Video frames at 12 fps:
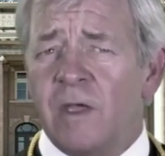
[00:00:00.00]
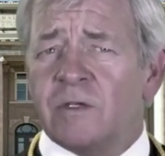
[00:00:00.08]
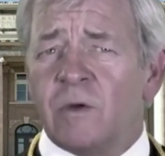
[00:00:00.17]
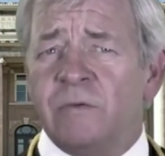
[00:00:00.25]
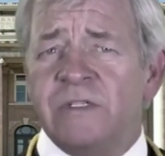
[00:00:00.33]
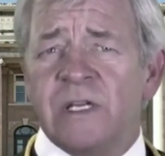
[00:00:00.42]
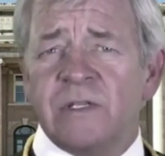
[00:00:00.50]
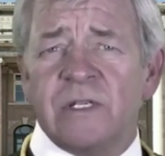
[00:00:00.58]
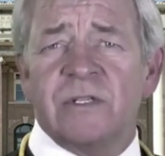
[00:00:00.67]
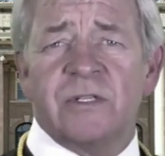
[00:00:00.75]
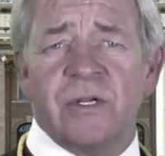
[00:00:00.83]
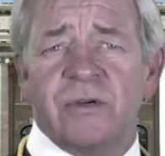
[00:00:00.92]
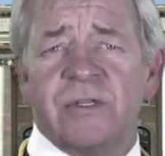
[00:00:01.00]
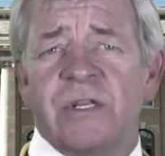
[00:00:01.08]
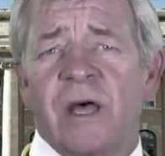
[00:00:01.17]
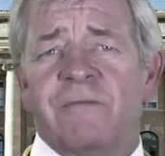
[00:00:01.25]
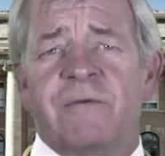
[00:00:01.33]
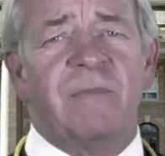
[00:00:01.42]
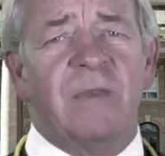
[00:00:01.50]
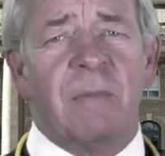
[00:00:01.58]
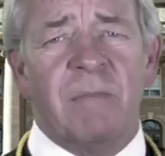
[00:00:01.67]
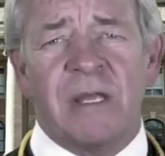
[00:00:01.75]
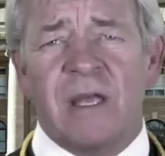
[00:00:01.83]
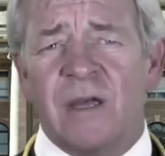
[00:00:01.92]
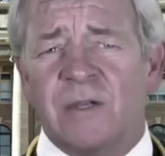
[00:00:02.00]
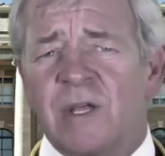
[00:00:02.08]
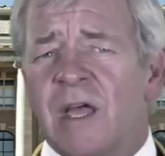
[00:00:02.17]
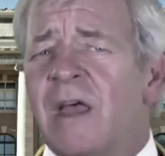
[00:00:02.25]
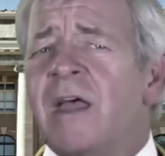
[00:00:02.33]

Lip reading: So distance yourself them because